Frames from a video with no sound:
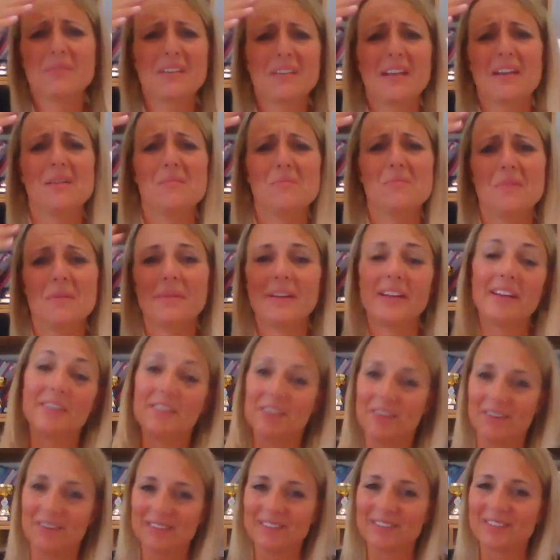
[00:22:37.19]
to get up, mummy.
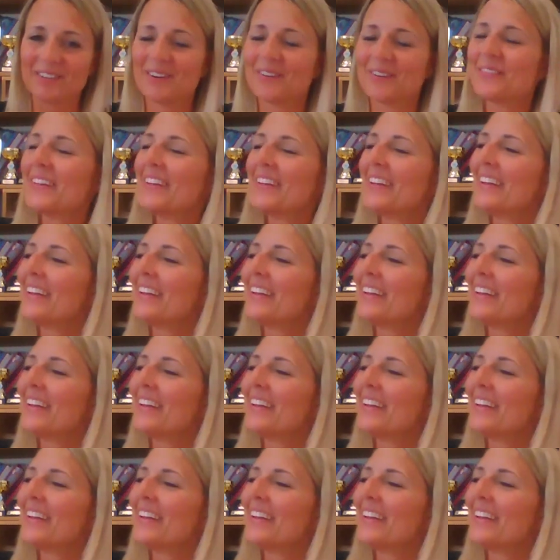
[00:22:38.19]
No, it's not.